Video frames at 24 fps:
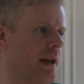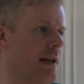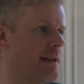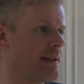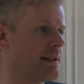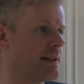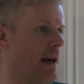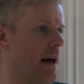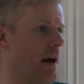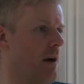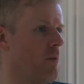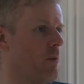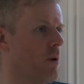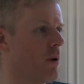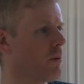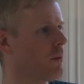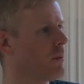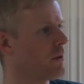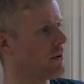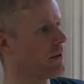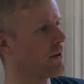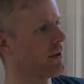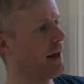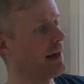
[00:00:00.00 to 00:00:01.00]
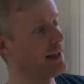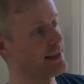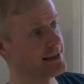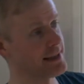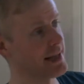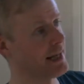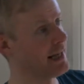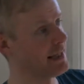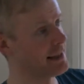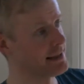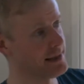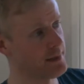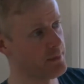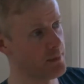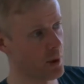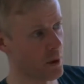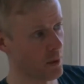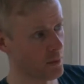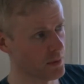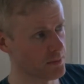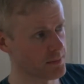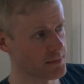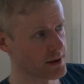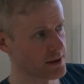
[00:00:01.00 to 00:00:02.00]
is I work with anxiety
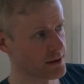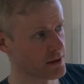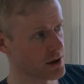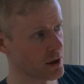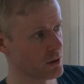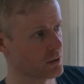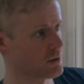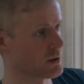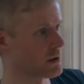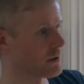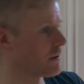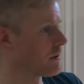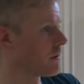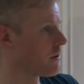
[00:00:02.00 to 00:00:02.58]
problems in children.